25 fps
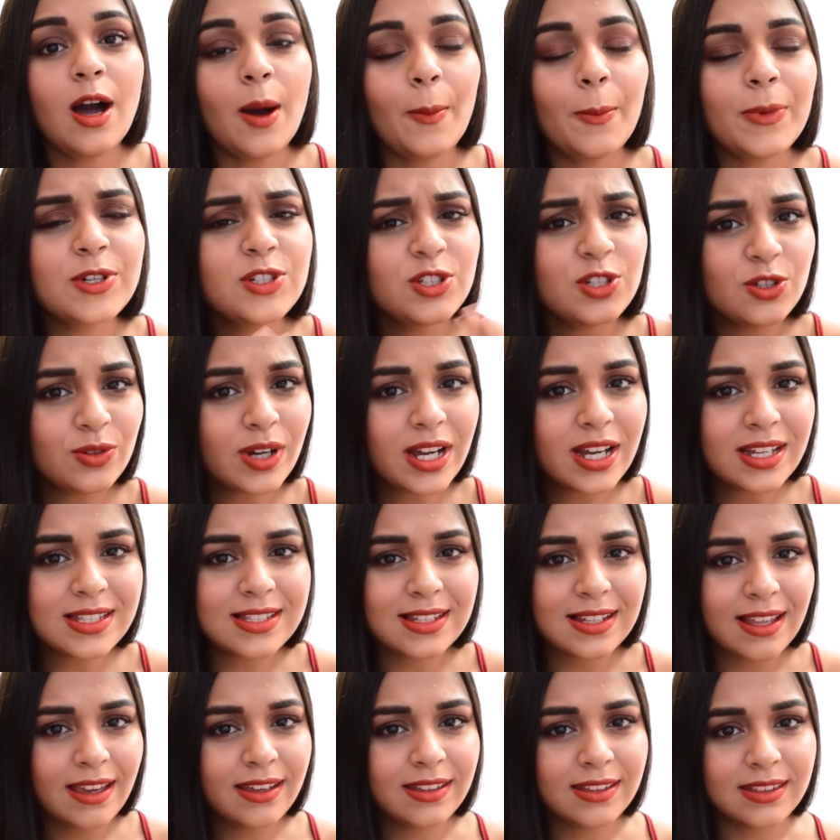But do you guys
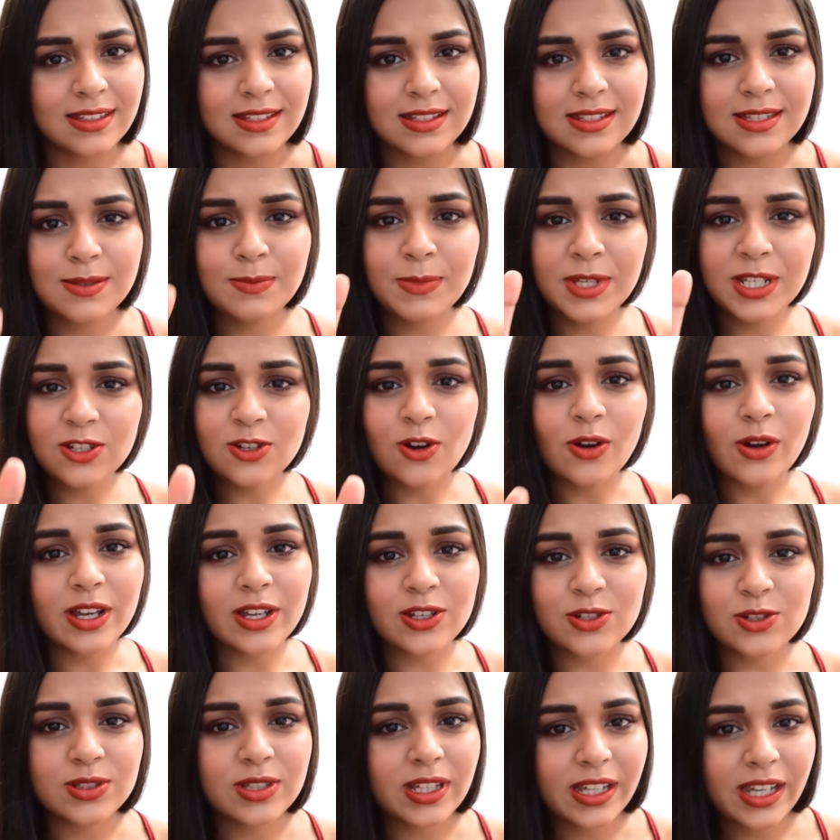like this, me
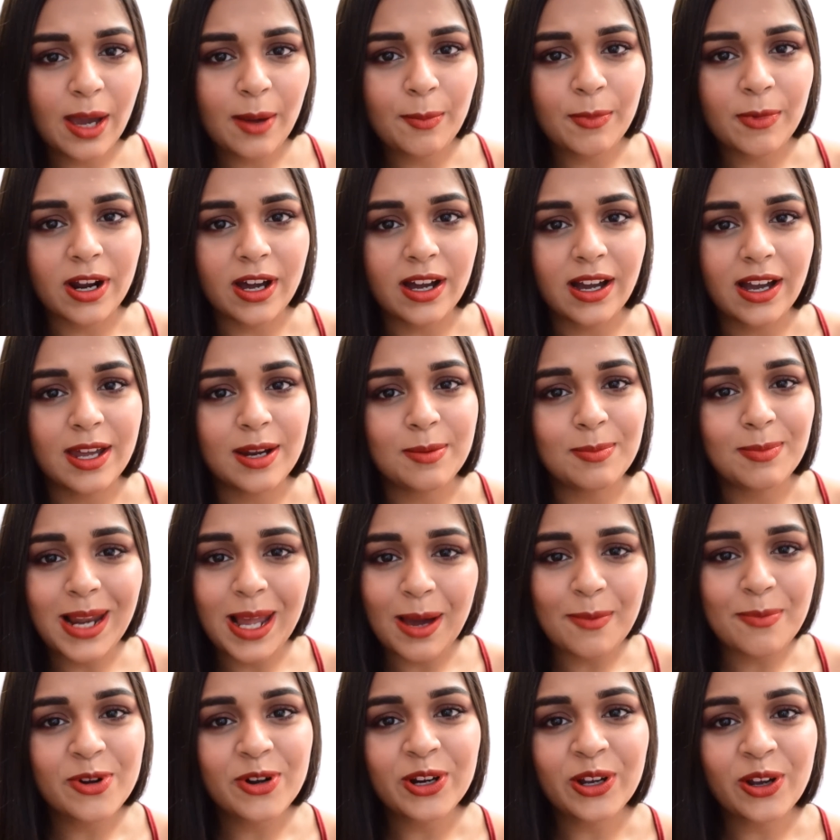talking to the camera and
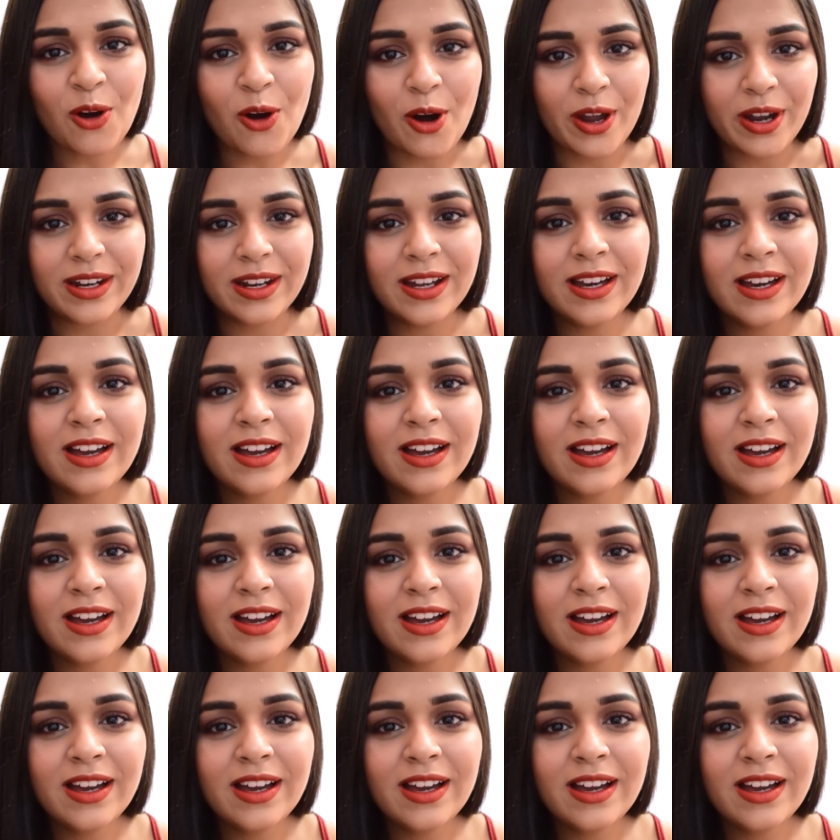blabbering on?